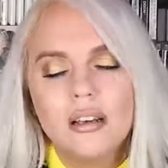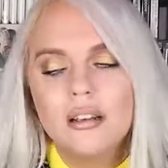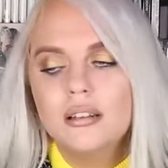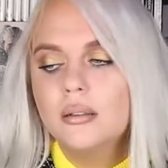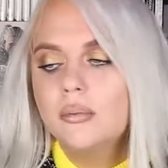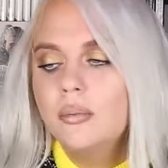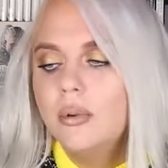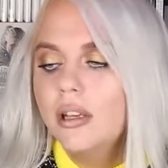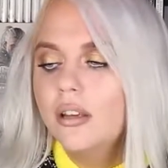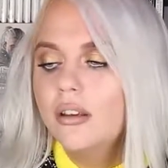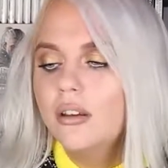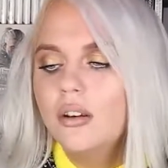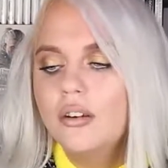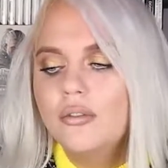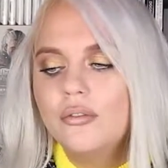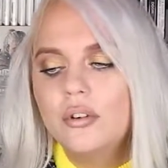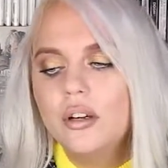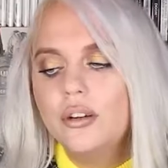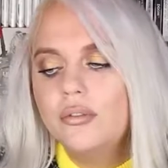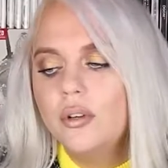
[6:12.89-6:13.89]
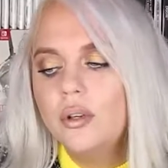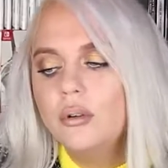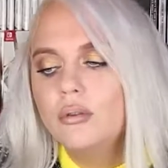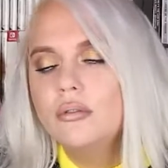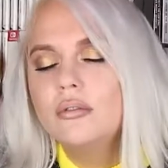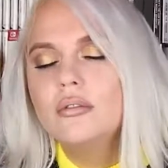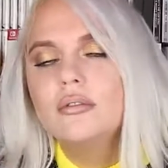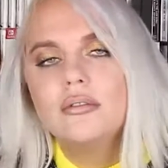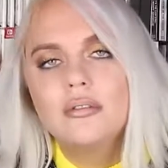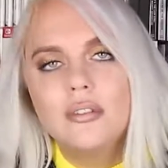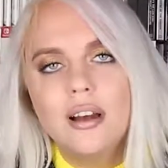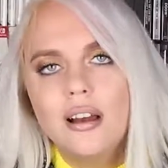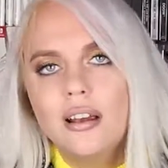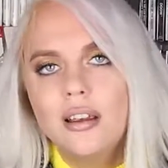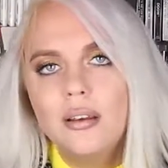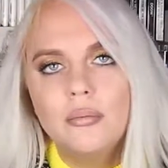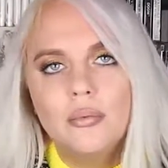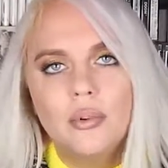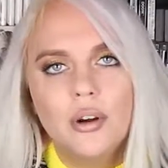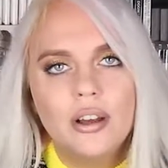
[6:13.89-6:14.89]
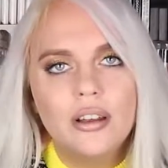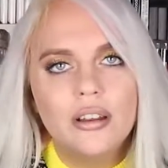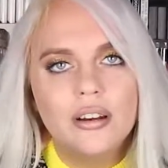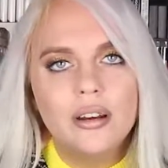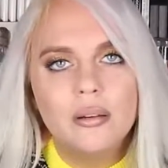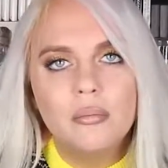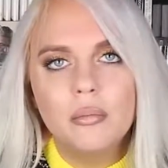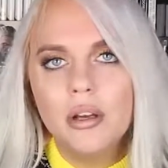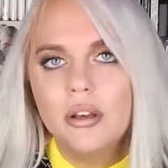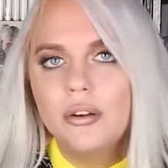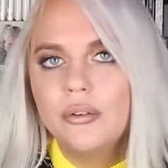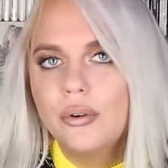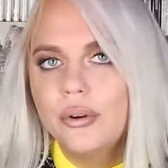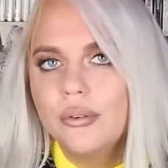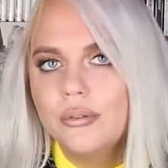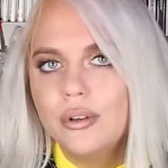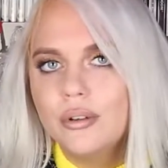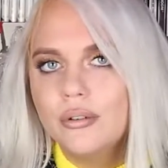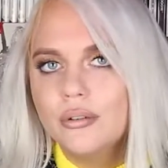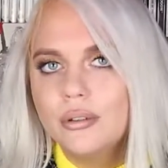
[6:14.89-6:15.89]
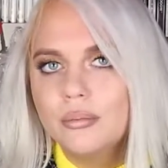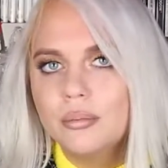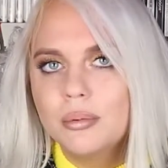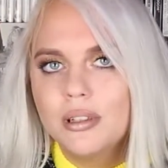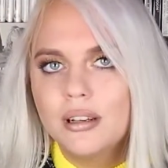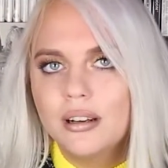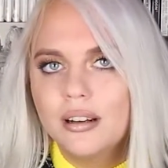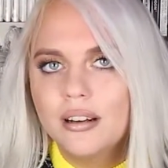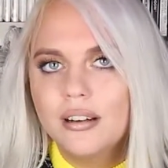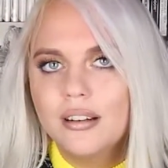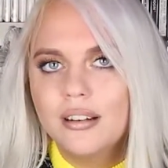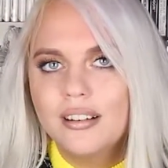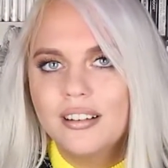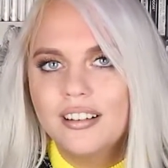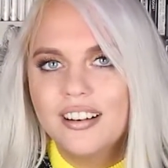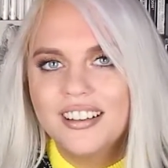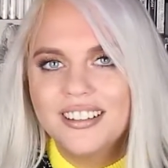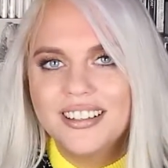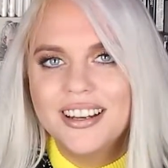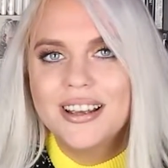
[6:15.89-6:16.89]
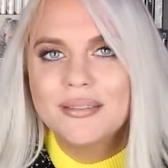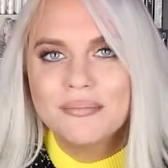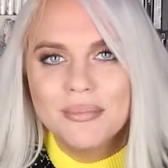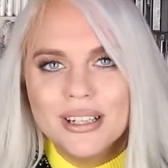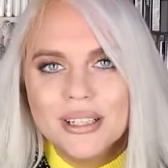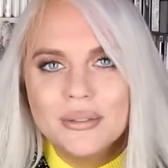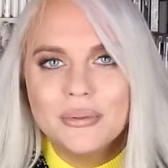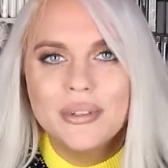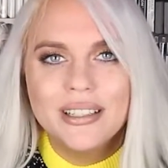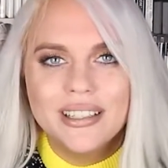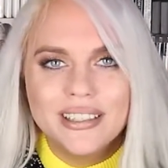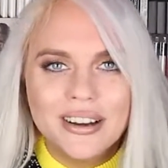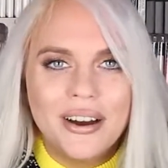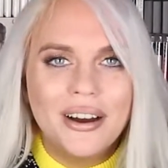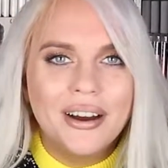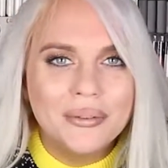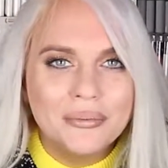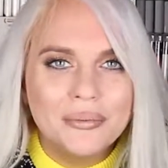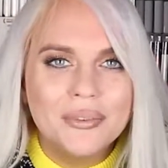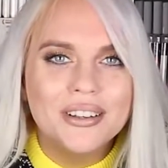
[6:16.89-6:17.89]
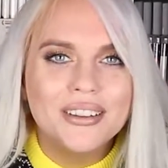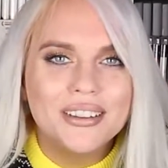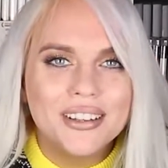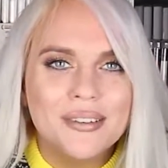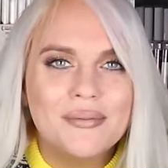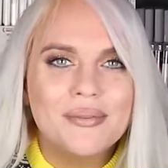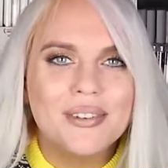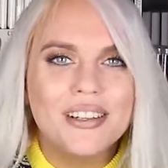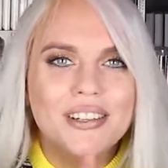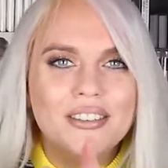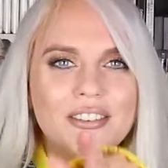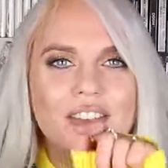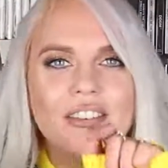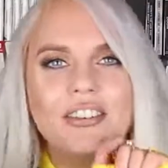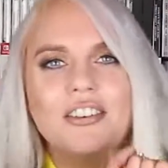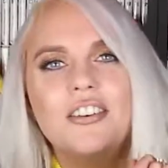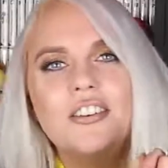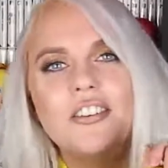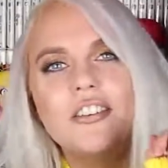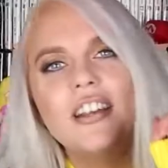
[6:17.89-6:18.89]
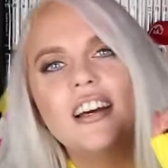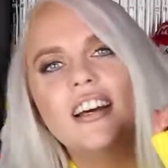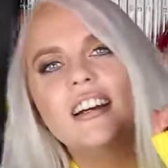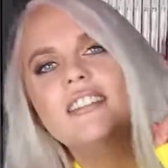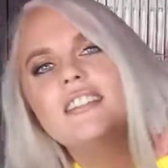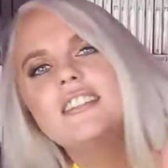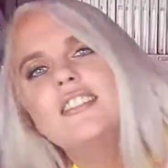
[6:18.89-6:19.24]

Speaking of reviews, I am writing my reviews, but uh, I take my sweet time with them and you know that.